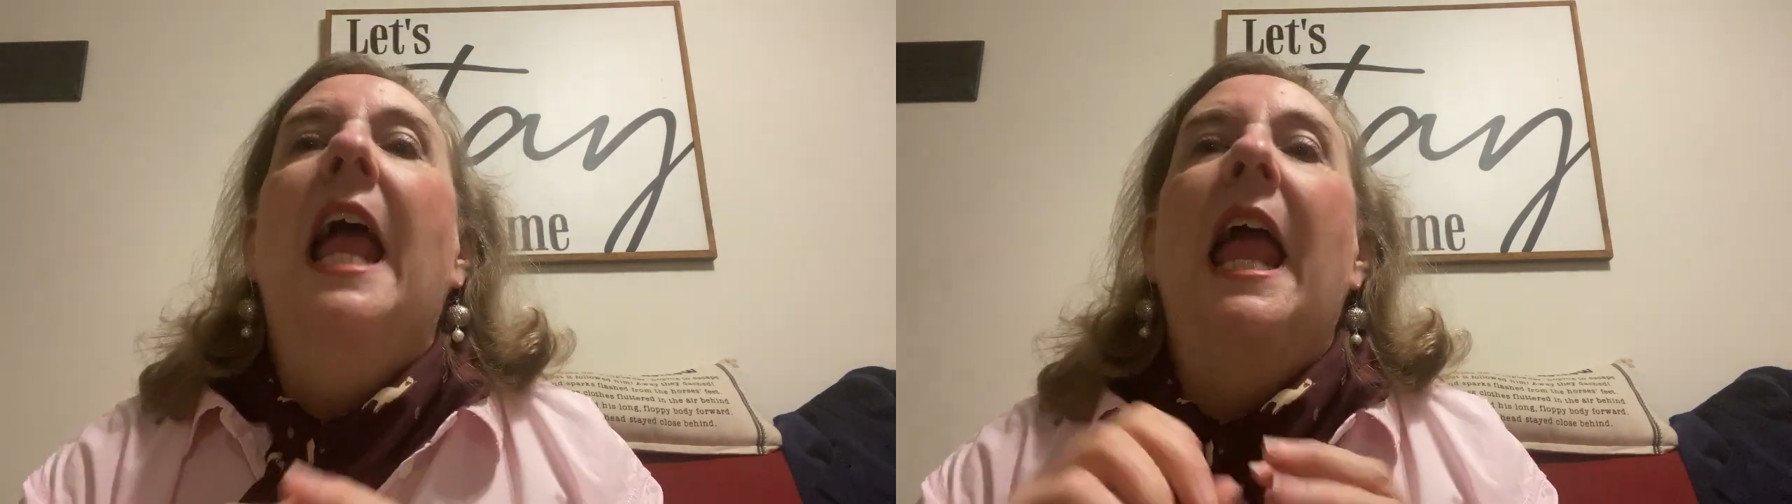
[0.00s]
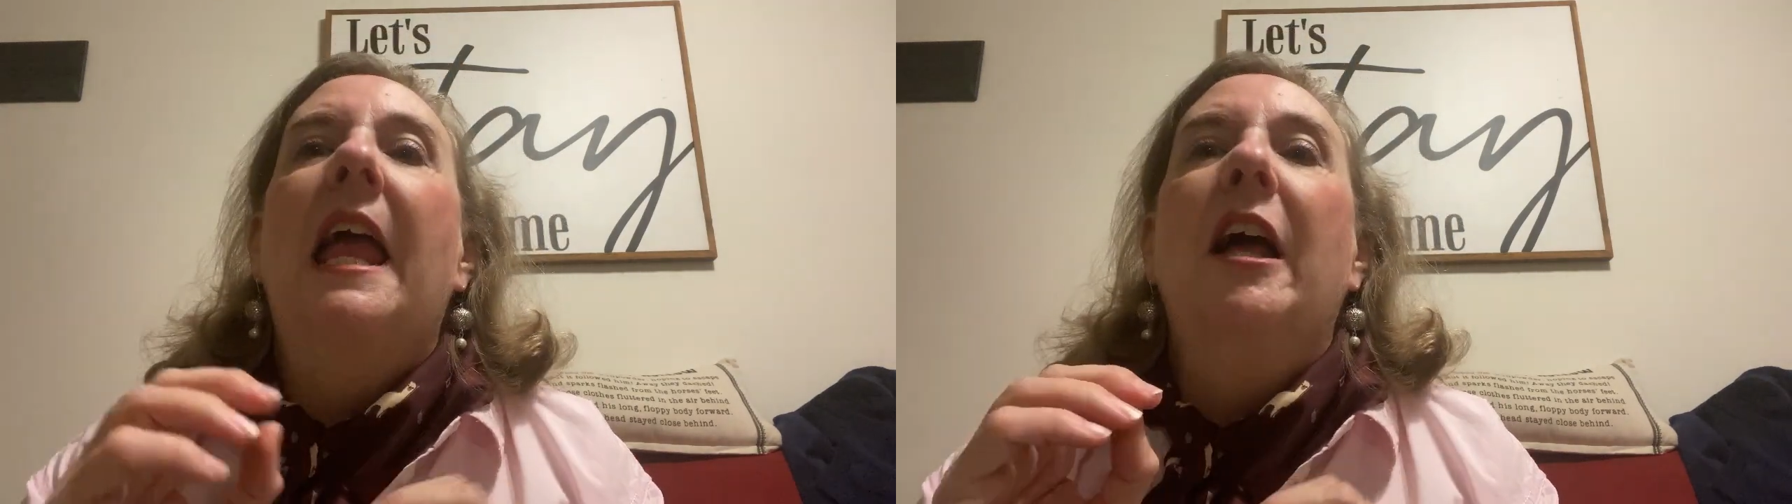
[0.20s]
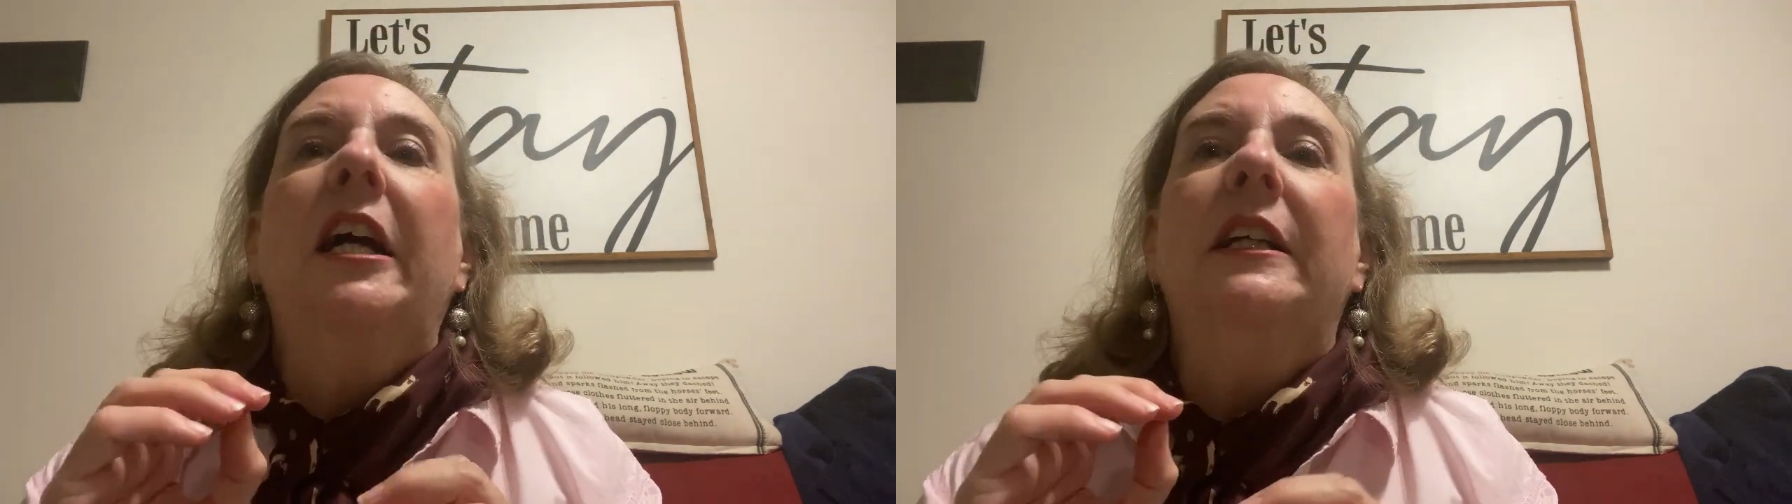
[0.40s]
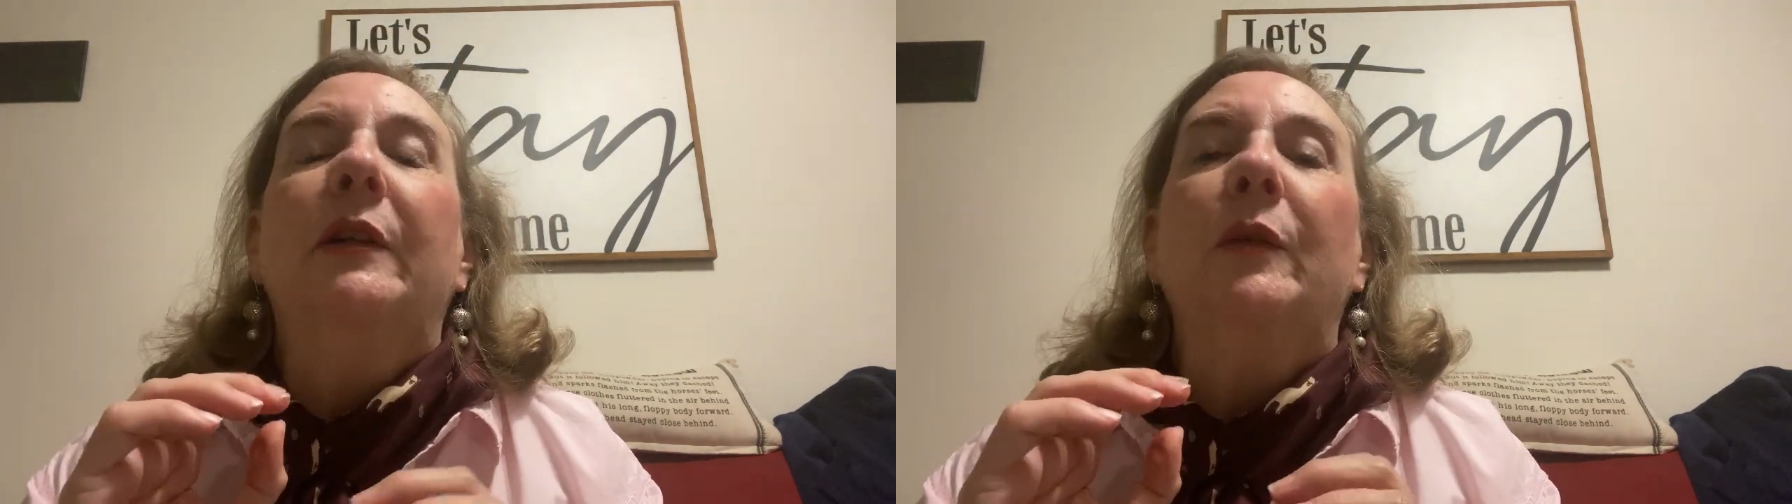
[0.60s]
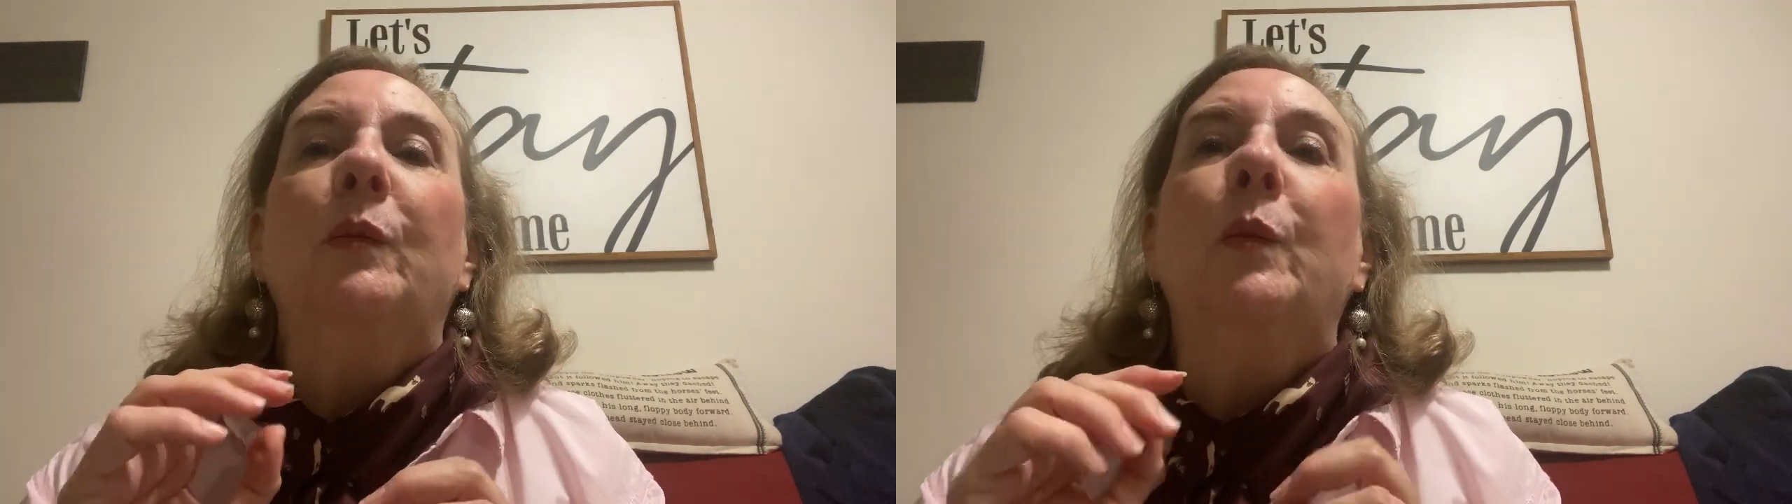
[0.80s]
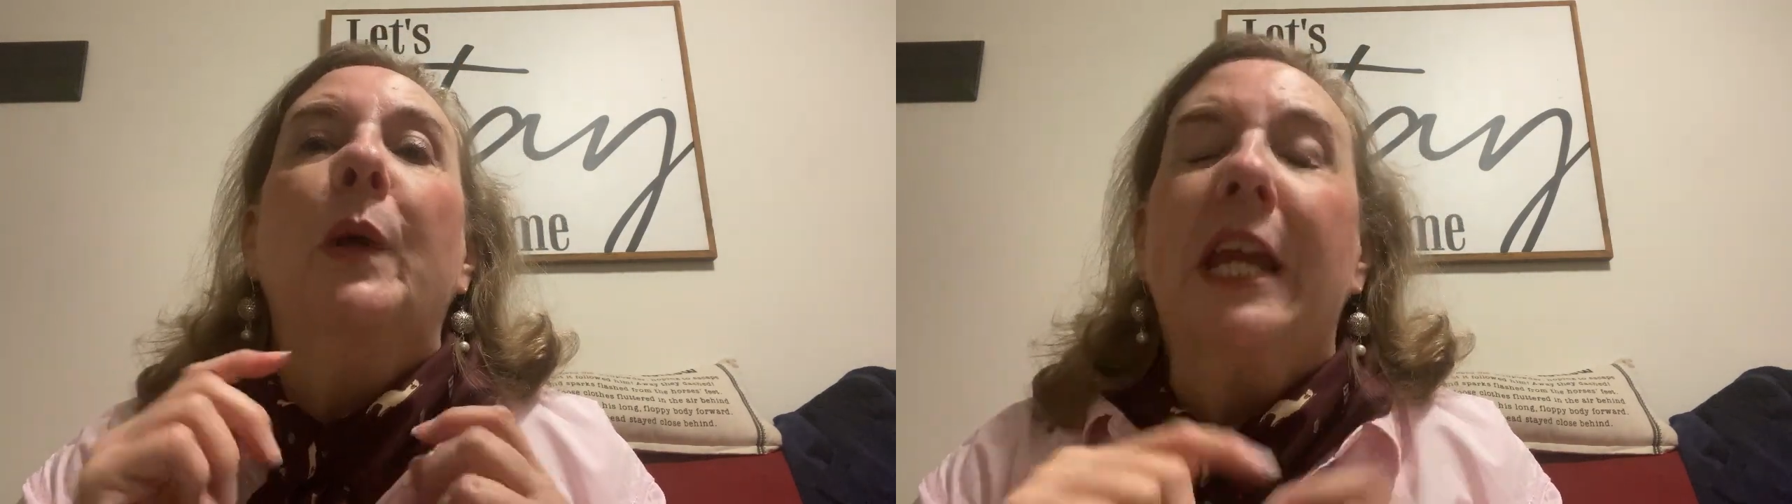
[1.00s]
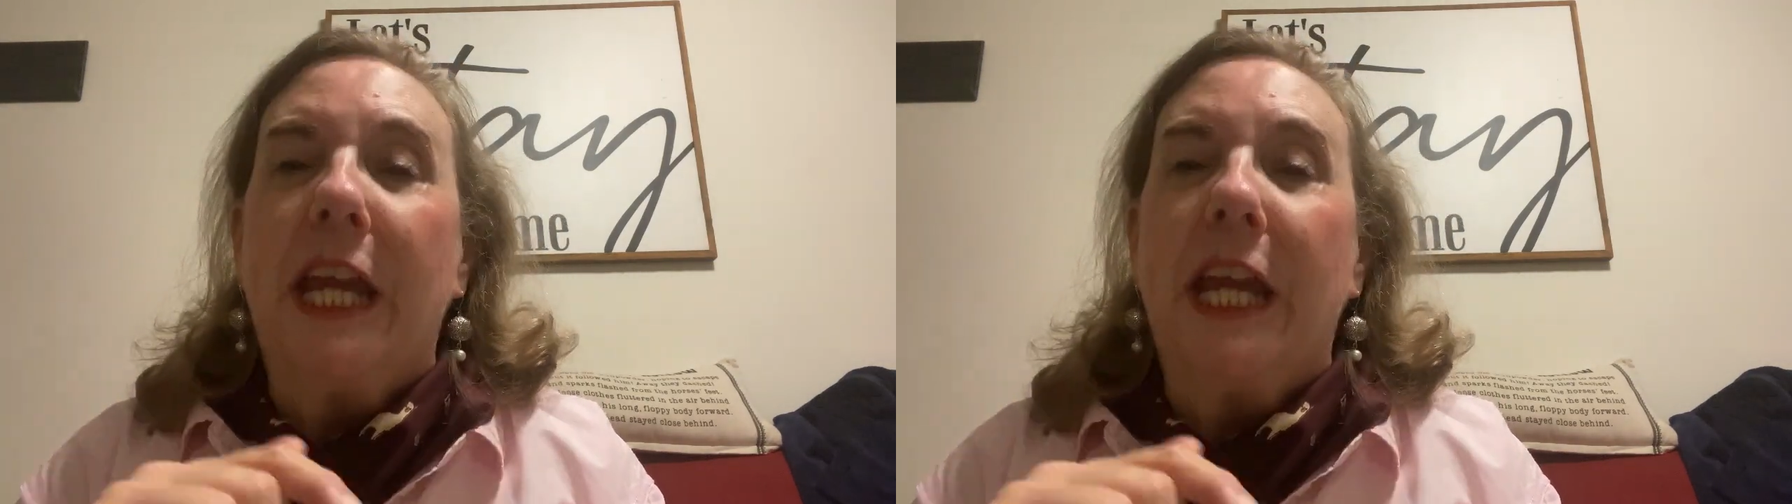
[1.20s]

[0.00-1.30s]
And we